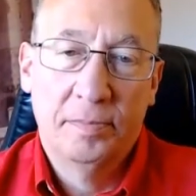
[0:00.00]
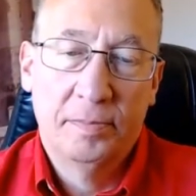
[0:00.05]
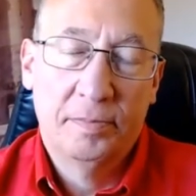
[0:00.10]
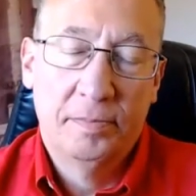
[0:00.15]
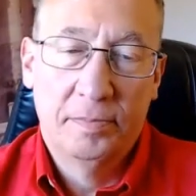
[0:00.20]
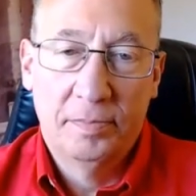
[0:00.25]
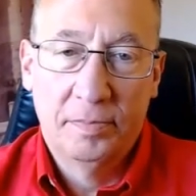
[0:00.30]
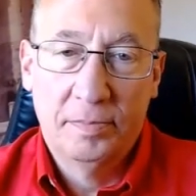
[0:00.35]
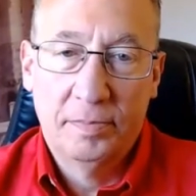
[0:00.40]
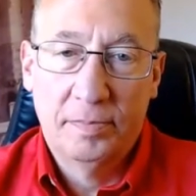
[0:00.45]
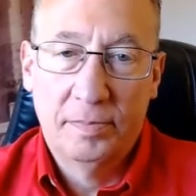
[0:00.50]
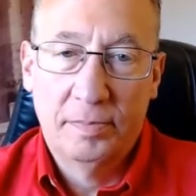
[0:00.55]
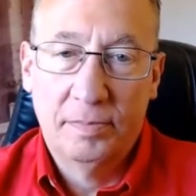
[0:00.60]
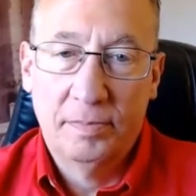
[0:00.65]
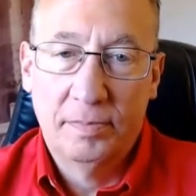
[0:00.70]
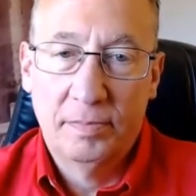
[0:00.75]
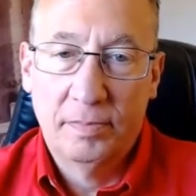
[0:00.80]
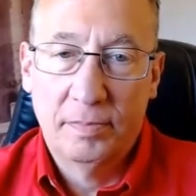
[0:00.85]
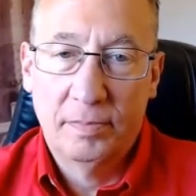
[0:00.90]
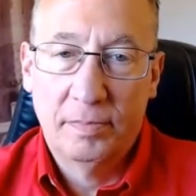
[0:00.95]

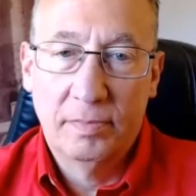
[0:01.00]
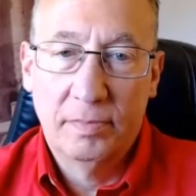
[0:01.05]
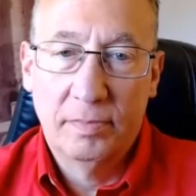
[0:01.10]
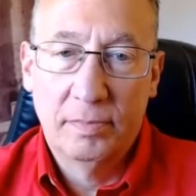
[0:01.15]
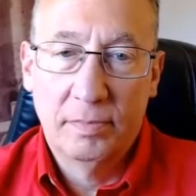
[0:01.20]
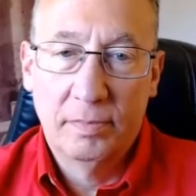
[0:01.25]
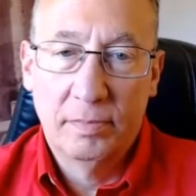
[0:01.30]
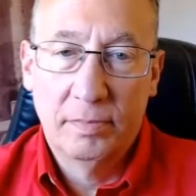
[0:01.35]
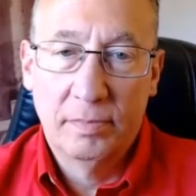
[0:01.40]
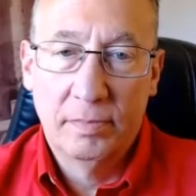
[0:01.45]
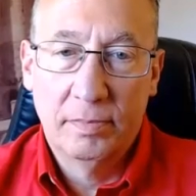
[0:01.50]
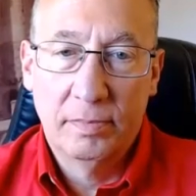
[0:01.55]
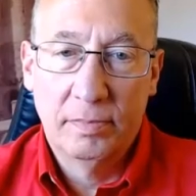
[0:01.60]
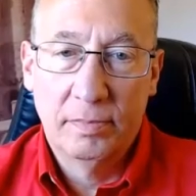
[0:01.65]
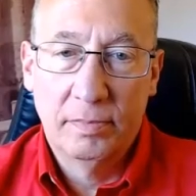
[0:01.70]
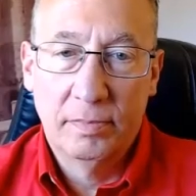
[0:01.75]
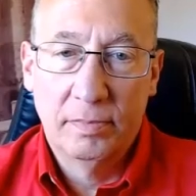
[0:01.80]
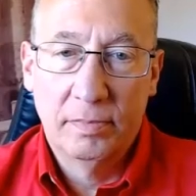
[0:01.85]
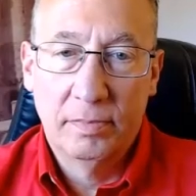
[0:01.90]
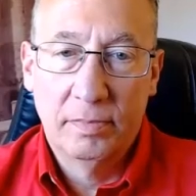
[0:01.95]

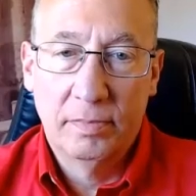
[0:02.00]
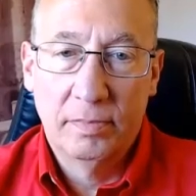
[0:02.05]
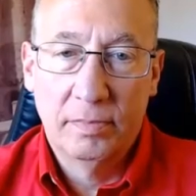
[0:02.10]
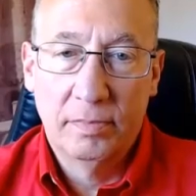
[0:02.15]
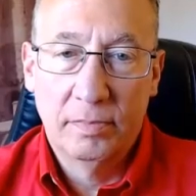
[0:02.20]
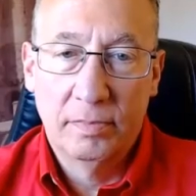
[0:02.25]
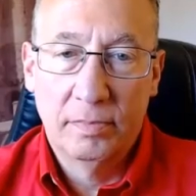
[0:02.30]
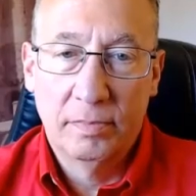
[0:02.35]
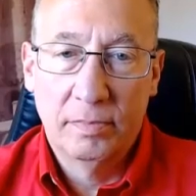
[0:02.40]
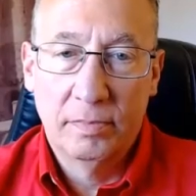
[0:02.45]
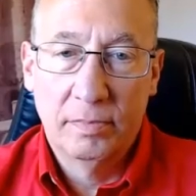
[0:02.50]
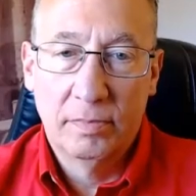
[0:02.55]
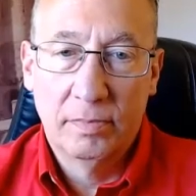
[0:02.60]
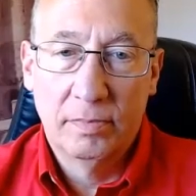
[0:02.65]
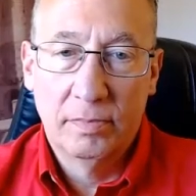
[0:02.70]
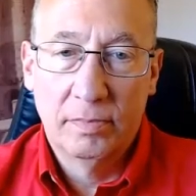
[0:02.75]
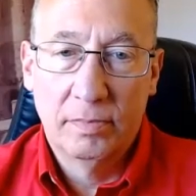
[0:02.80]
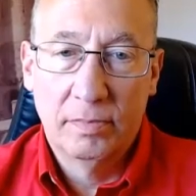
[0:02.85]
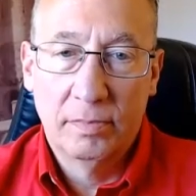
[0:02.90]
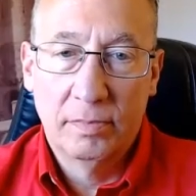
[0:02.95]

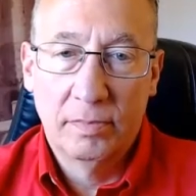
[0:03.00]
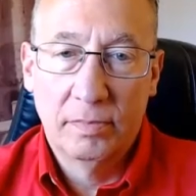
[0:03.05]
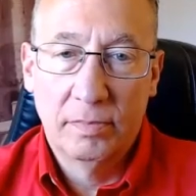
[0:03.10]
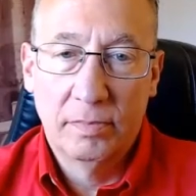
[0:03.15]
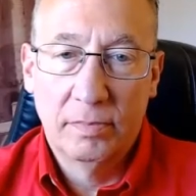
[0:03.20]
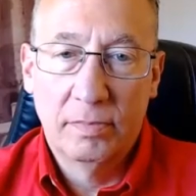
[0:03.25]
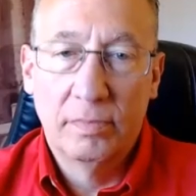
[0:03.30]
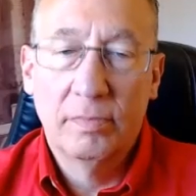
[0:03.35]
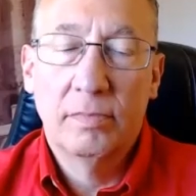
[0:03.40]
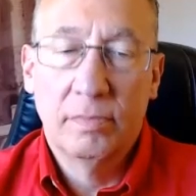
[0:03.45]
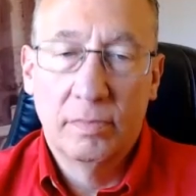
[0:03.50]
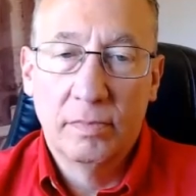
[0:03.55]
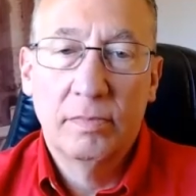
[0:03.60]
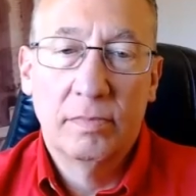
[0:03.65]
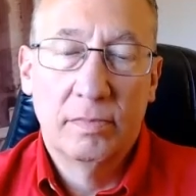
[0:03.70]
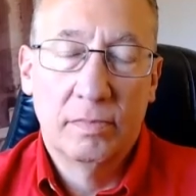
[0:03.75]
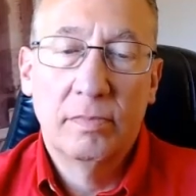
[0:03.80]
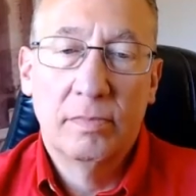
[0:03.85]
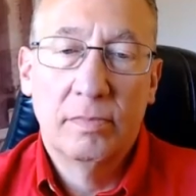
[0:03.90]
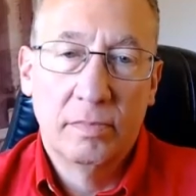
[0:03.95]

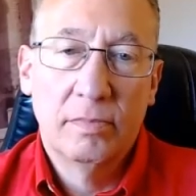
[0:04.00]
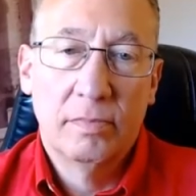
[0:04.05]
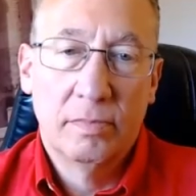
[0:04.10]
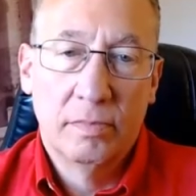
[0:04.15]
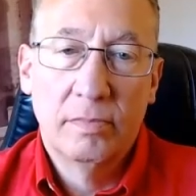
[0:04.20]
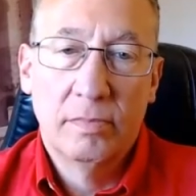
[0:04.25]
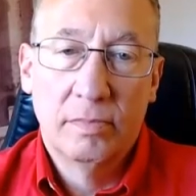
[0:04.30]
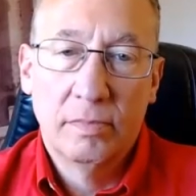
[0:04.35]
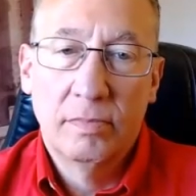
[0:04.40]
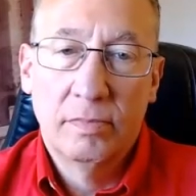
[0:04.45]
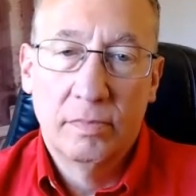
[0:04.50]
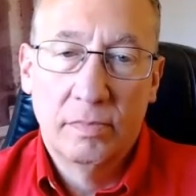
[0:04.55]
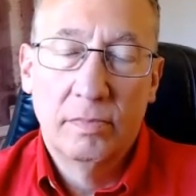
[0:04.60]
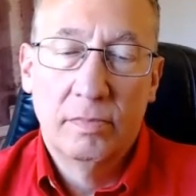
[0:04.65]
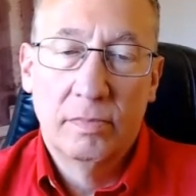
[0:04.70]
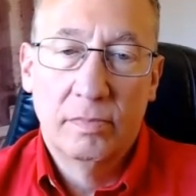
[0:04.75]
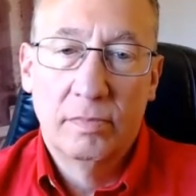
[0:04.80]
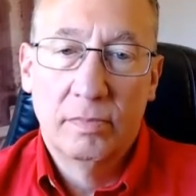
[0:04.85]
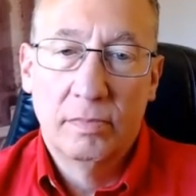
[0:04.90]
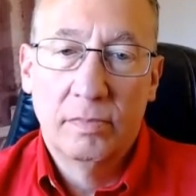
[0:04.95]

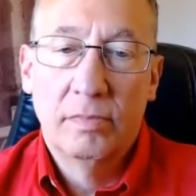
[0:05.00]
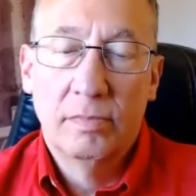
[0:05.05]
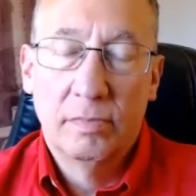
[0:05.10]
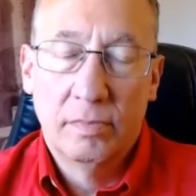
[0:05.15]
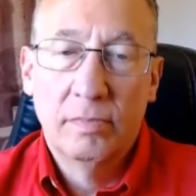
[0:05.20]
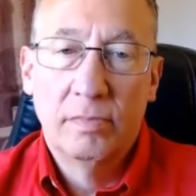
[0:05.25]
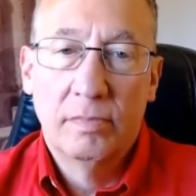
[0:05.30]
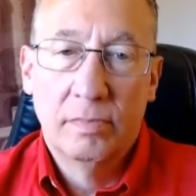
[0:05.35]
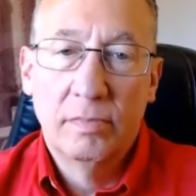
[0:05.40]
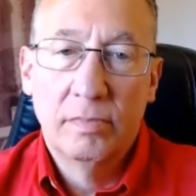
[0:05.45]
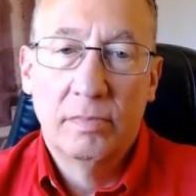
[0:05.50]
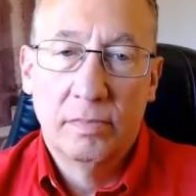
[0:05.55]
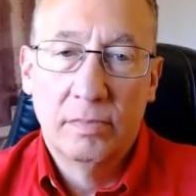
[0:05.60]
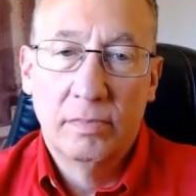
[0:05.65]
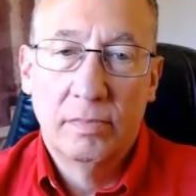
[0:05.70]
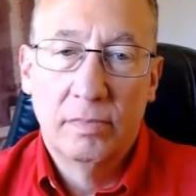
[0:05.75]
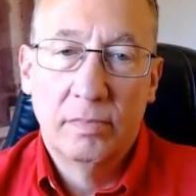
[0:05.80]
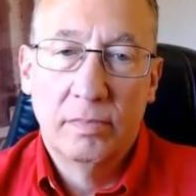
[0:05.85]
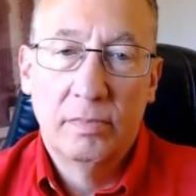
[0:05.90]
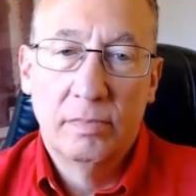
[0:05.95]

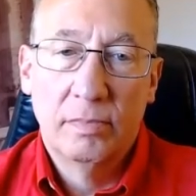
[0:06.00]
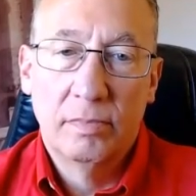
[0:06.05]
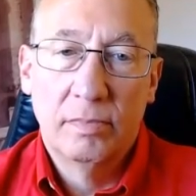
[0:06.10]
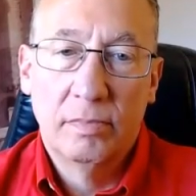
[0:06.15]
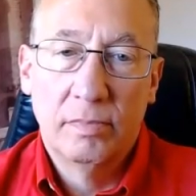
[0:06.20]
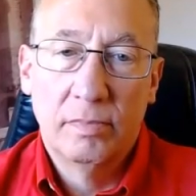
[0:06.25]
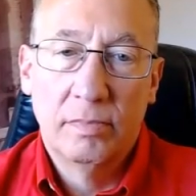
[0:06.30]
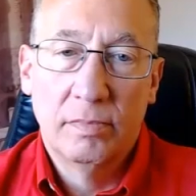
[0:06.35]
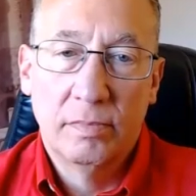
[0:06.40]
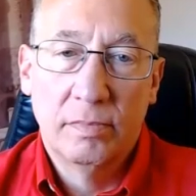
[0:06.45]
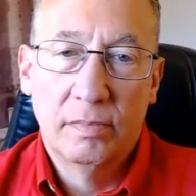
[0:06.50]
This person isn't speaking.